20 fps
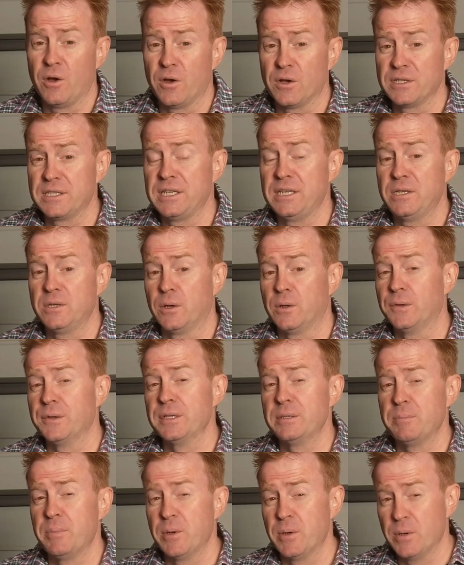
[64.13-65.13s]
Aussie
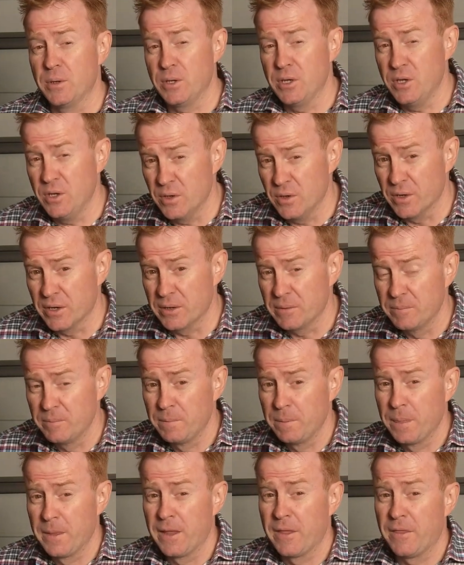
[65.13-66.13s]
dollars per unit.
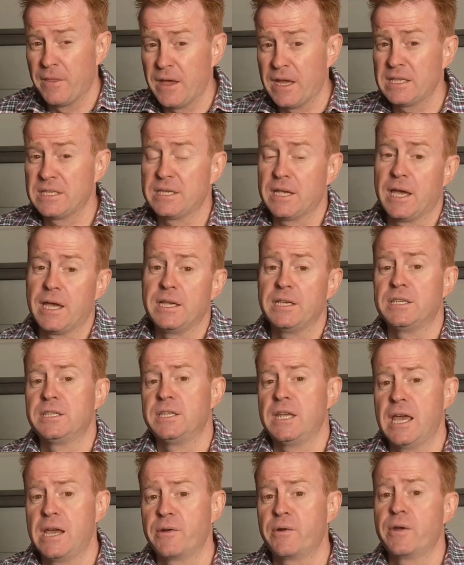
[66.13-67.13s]
That's a
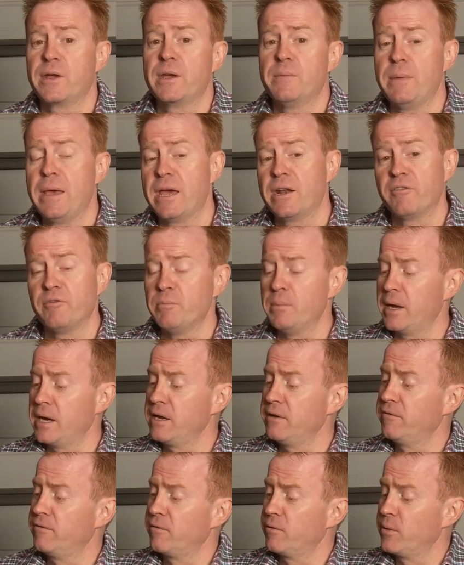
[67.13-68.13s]
staggering amount of
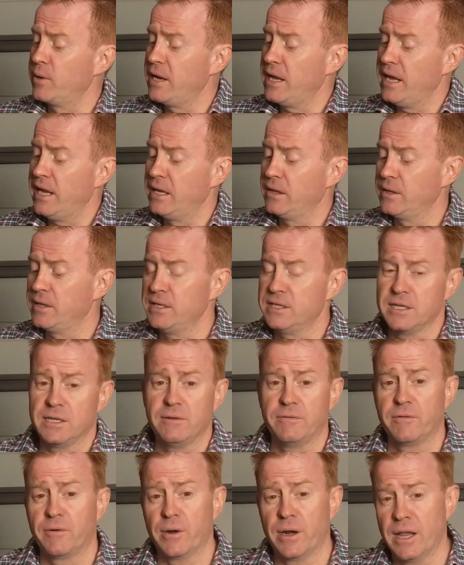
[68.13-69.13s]
money for an
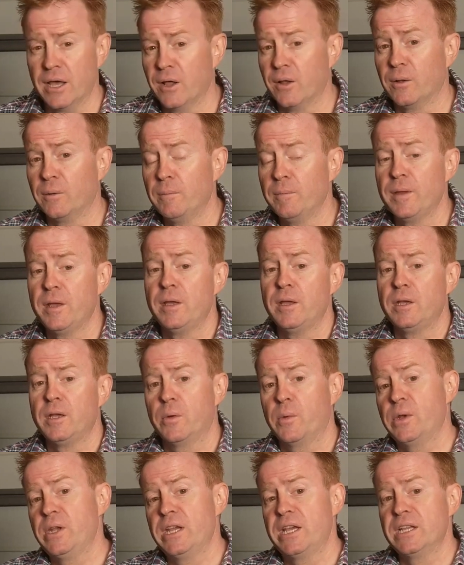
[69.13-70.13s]
LED Fresnel.
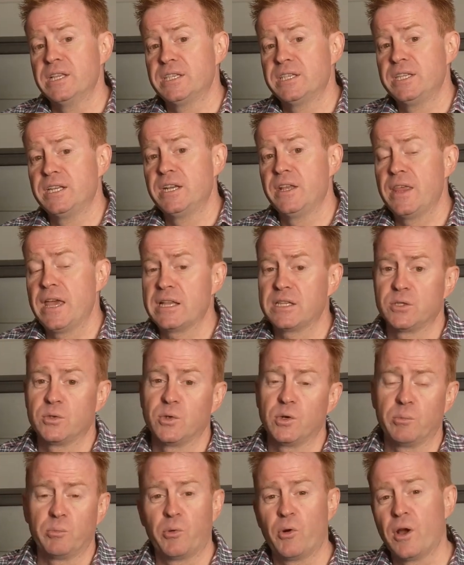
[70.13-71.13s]
Now when you consider that
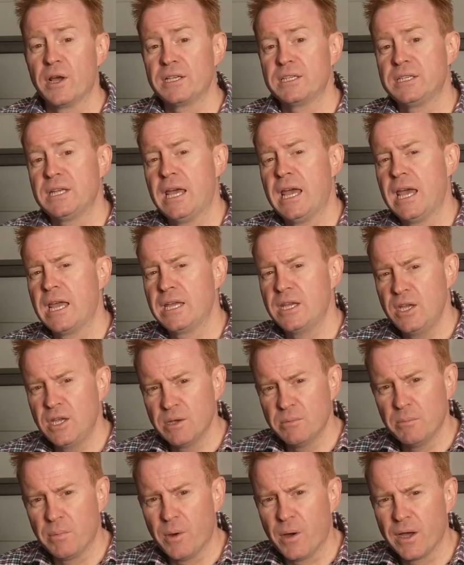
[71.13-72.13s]
sort of price tag, you
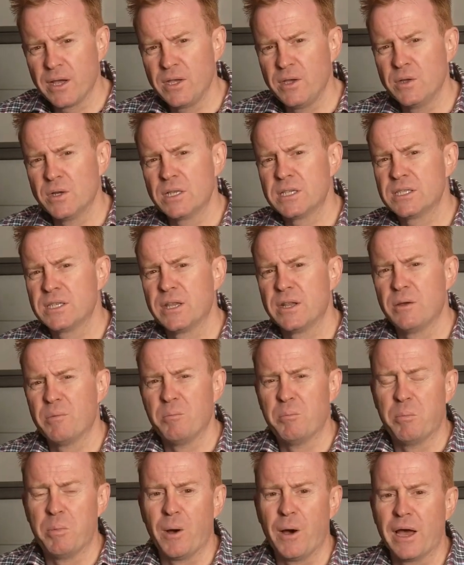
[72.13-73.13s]
can buy units that are
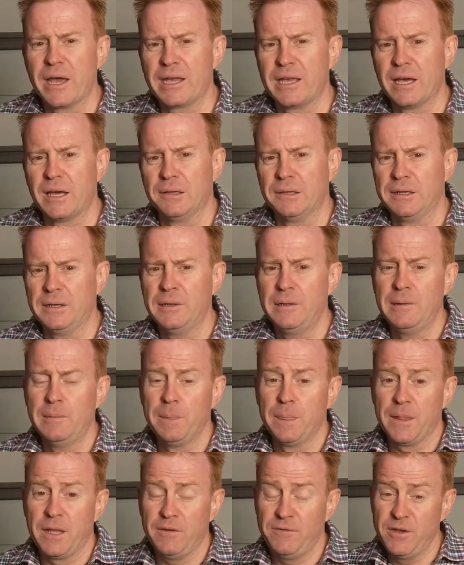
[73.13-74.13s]
bi-color.
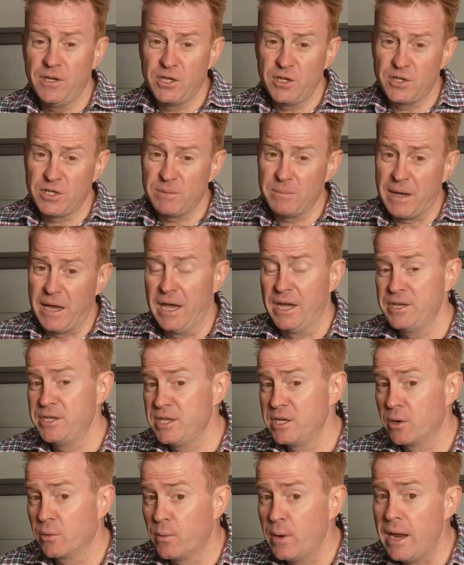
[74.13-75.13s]
If you do some
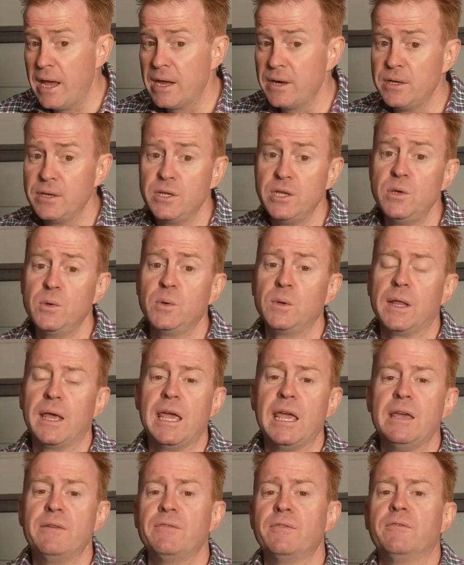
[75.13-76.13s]
hunting around, you will
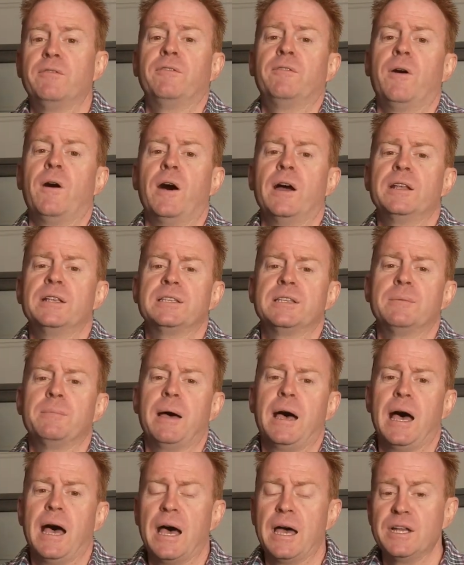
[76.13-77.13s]
even find
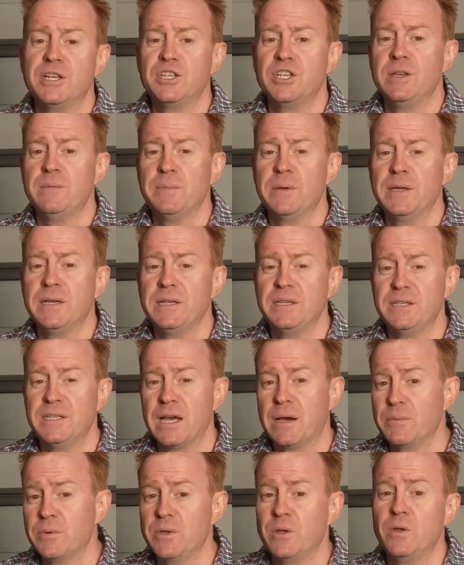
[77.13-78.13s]
some
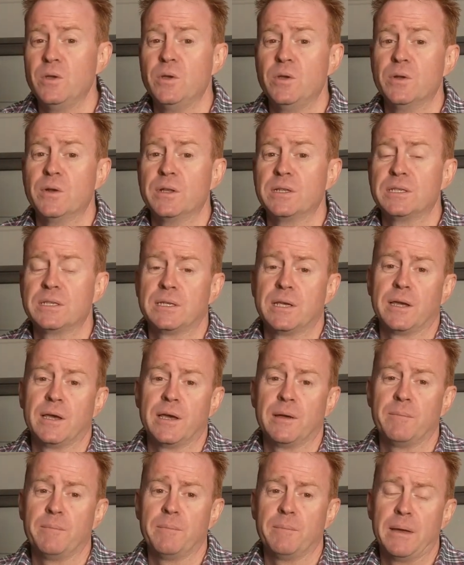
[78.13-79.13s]
RGBW units
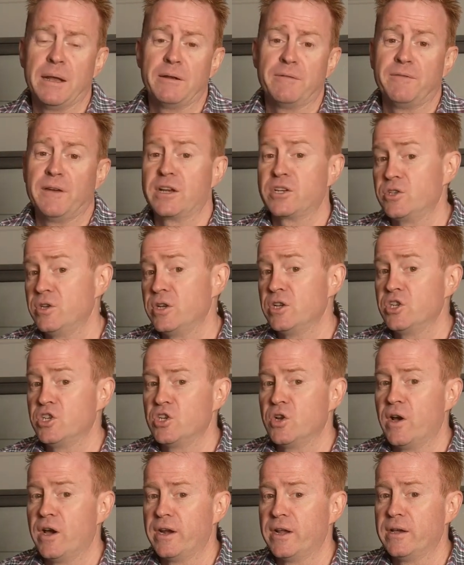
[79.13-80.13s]
um, manufactured in
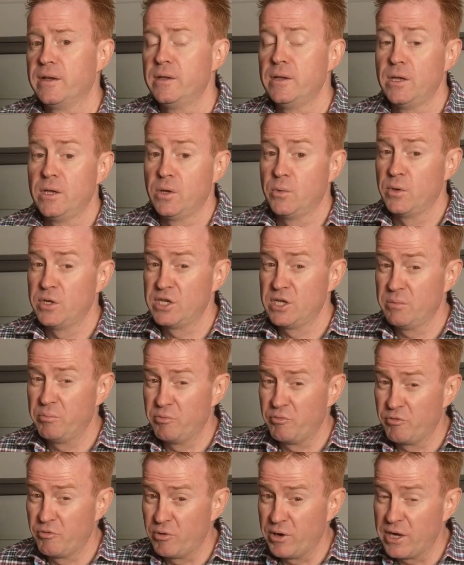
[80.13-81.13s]
China, which are
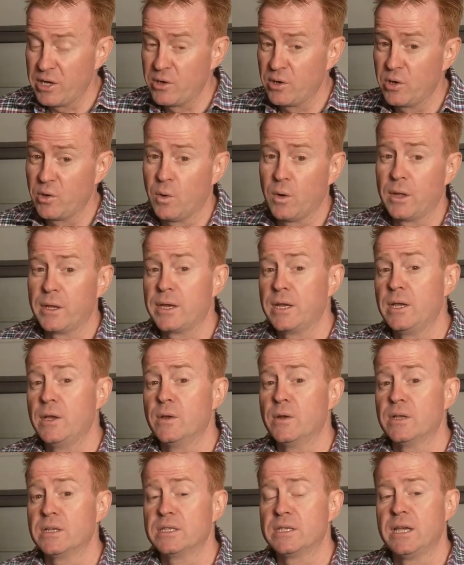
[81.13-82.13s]
pretty good quality
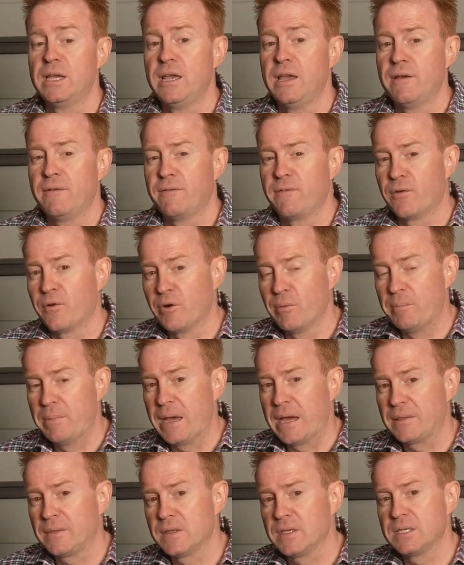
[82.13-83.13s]
units for
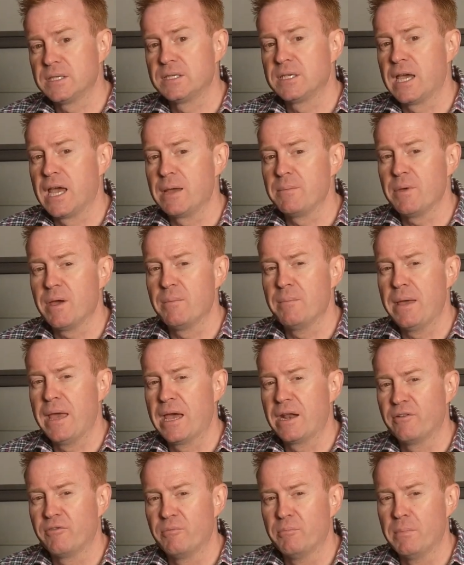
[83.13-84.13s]
about the same
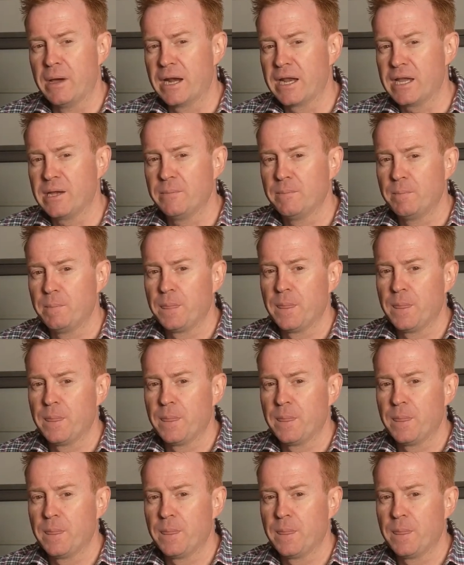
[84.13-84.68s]
amount of money.